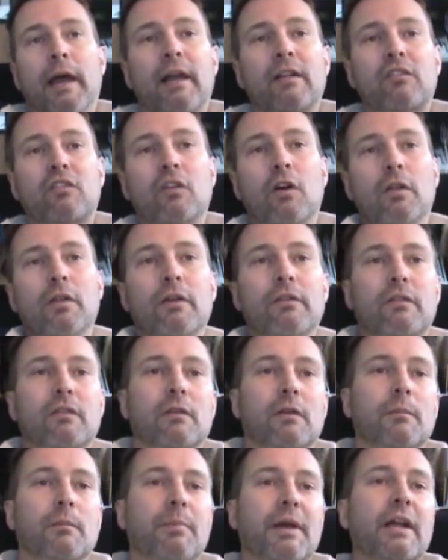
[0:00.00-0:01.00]
And so
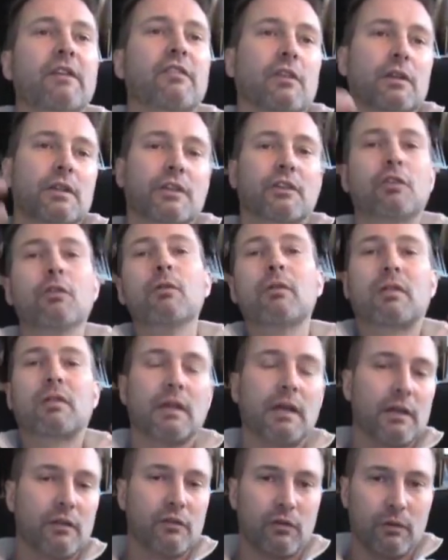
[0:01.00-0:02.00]
there's basically two
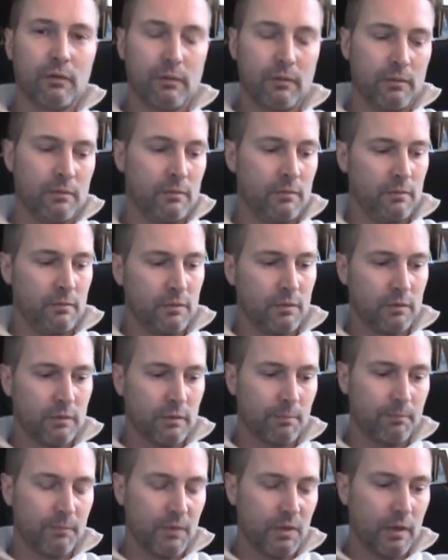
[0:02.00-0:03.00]
things you
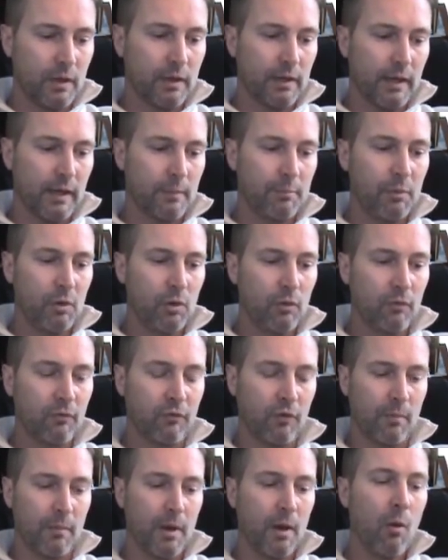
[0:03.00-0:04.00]
could kind of pull
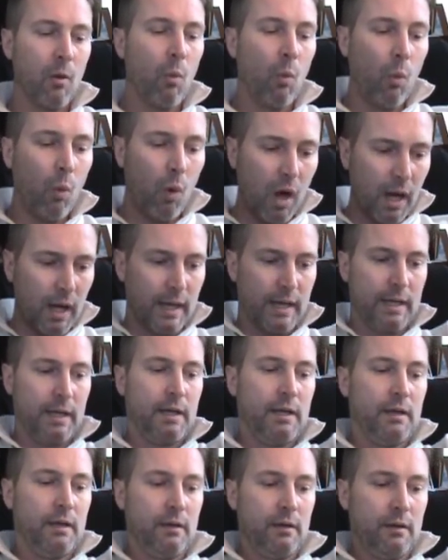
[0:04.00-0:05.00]
from it.
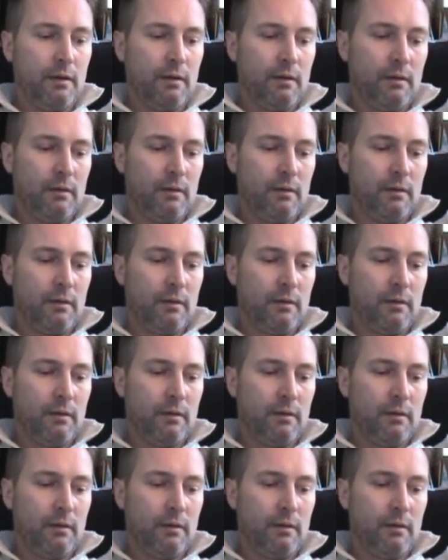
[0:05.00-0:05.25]
One,